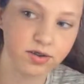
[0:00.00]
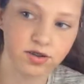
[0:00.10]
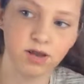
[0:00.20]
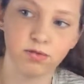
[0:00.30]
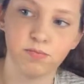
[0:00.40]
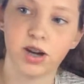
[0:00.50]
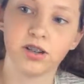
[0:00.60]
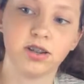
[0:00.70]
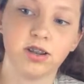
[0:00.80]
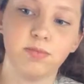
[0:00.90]
on a tub of
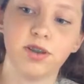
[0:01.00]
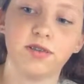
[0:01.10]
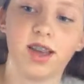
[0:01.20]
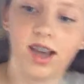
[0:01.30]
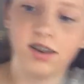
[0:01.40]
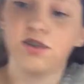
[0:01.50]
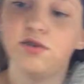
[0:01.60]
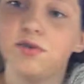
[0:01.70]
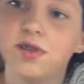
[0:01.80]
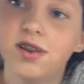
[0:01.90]
butter because I had
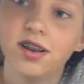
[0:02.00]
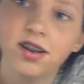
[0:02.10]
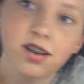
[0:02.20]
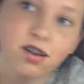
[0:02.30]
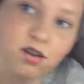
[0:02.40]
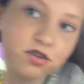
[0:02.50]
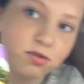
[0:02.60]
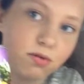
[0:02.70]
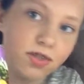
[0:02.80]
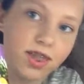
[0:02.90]
you on
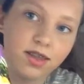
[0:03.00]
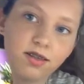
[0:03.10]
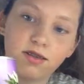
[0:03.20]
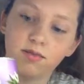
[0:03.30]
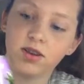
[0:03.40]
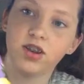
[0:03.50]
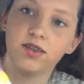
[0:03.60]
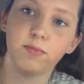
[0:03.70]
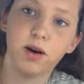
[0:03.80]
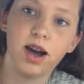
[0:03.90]
top of this, which is
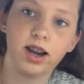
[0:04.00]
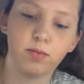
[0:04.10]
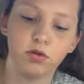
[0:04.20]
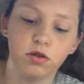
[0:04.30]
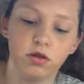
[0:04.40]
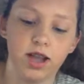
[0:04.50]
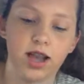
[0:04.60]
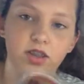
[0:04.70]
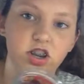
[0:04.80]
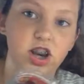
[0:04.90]
the pineapple
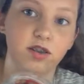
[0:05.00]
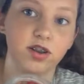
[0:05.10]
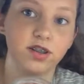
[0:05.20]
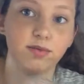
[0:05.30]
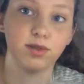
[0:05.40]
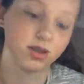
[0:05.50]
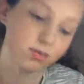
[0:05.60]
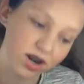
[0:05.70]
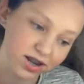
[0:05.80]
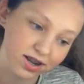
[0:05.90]
and the cherries, which is
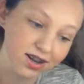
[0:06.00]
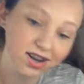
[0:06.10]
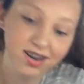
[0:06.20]
what I need.